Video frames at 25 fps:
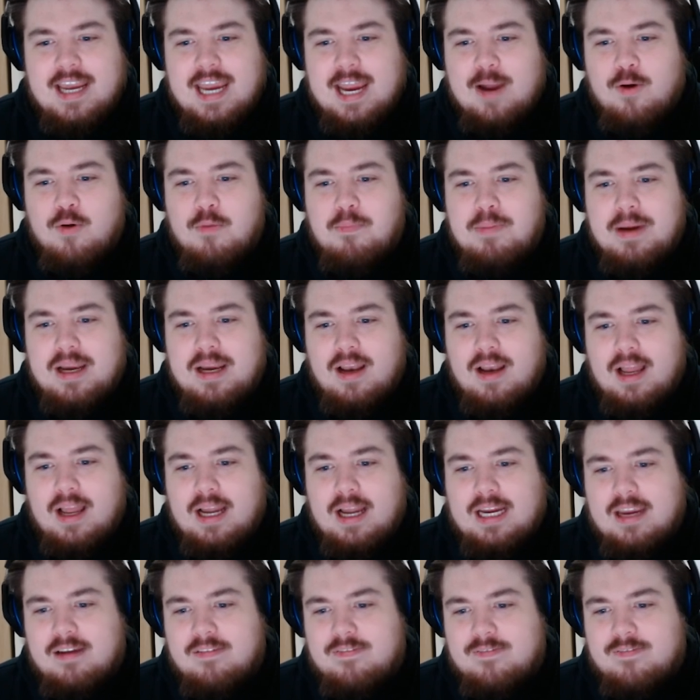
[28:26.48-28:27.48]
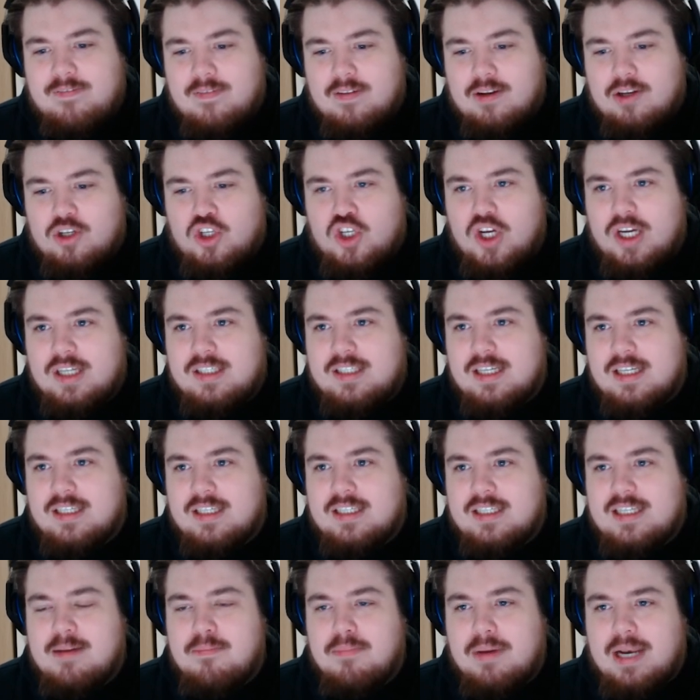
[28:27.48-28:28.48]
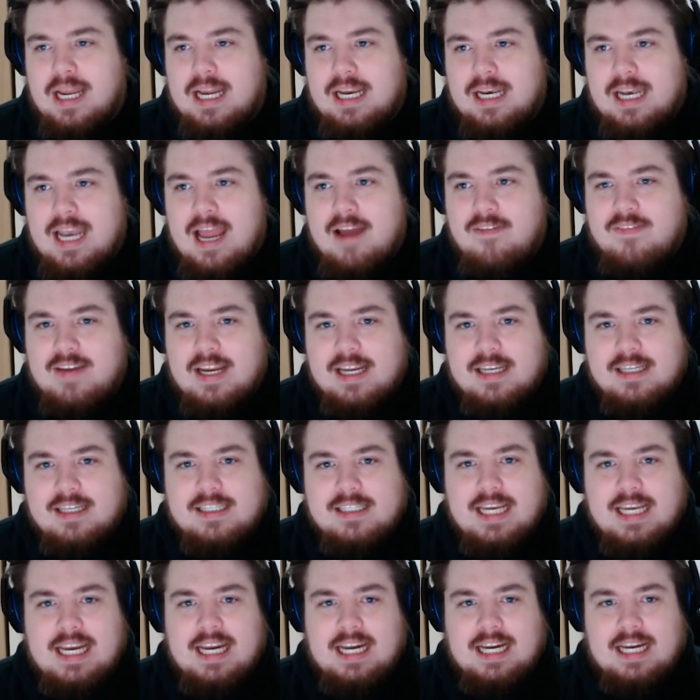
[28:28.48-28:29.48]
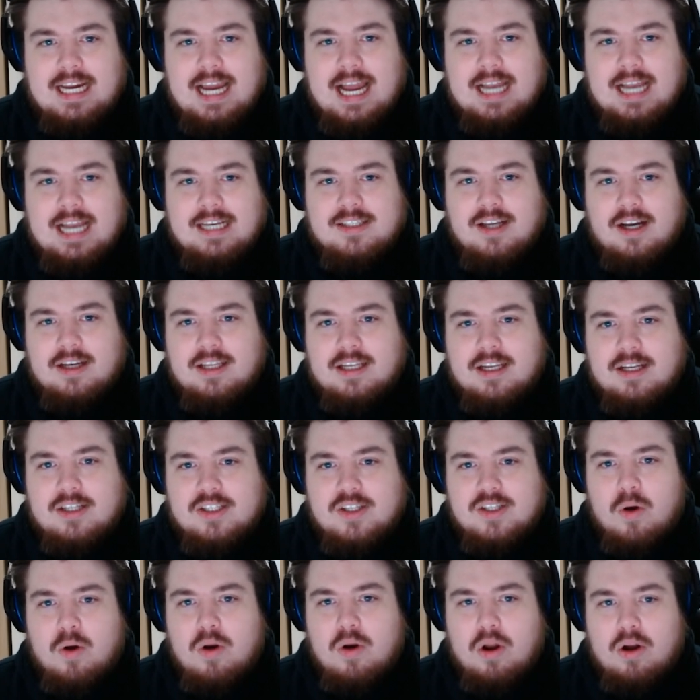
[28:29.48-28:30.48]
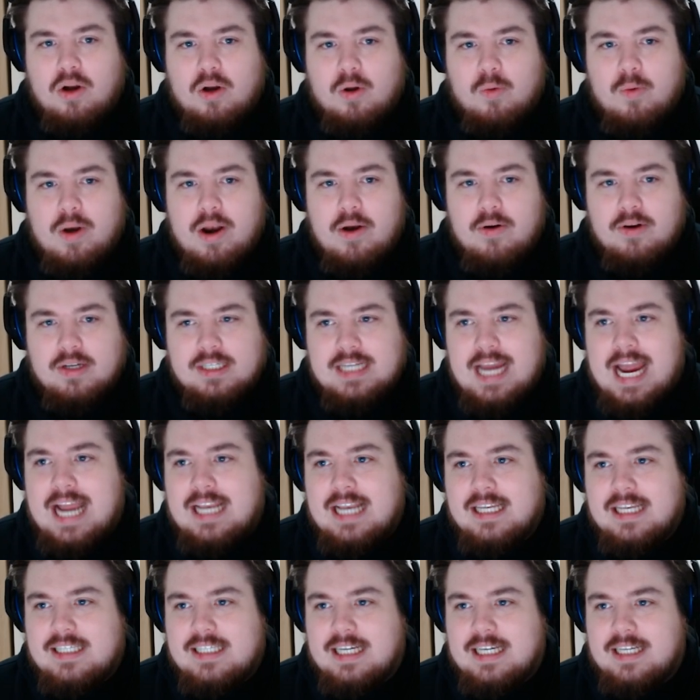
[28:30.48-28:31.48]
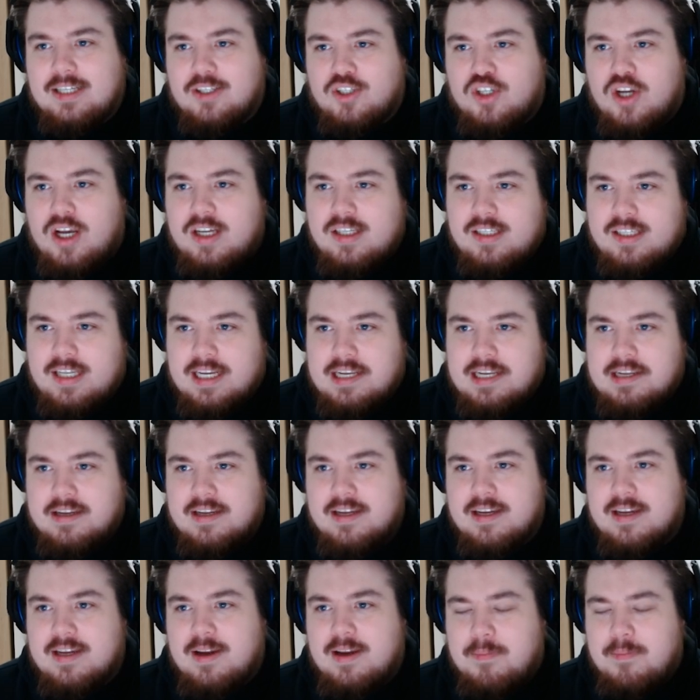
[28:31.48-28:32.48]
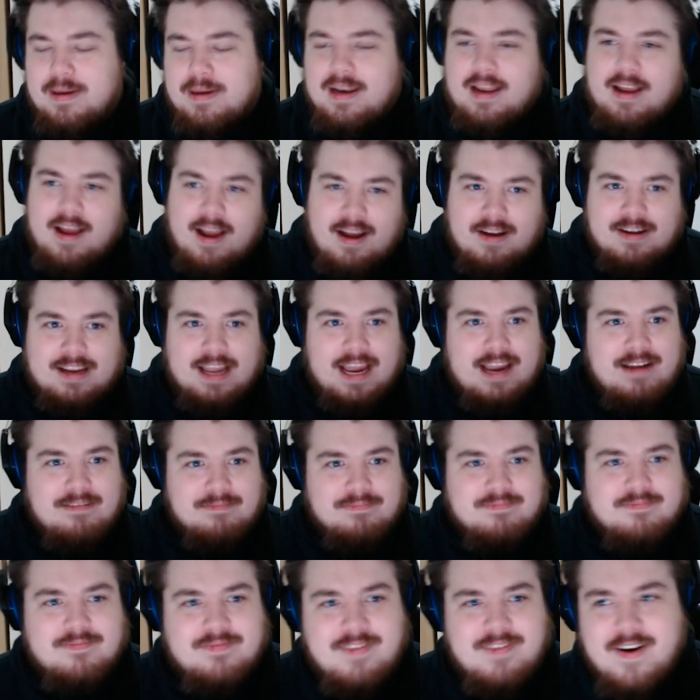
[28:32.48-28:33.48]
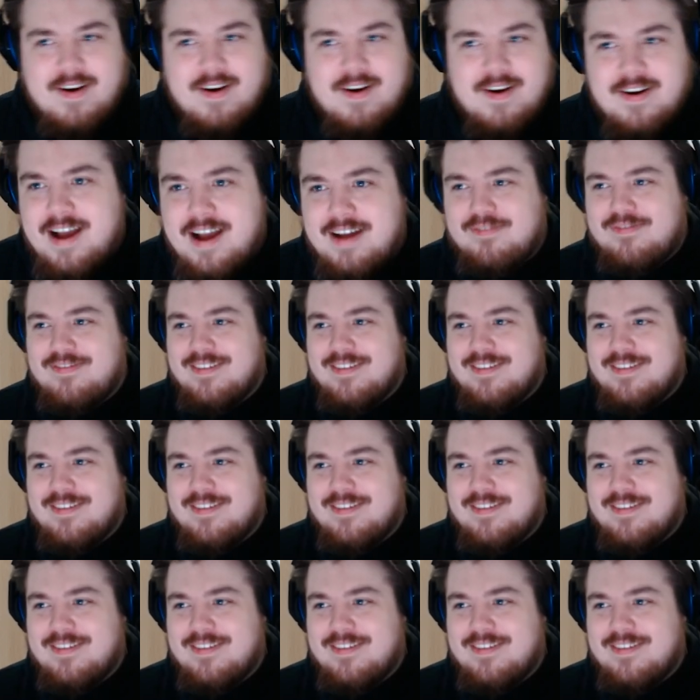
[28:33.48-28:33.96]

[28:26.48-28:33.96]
It would be like if Justin Timberlake left NSYNC and started a solo career as NSYNC Justin. You'd be like, okay, fair enough.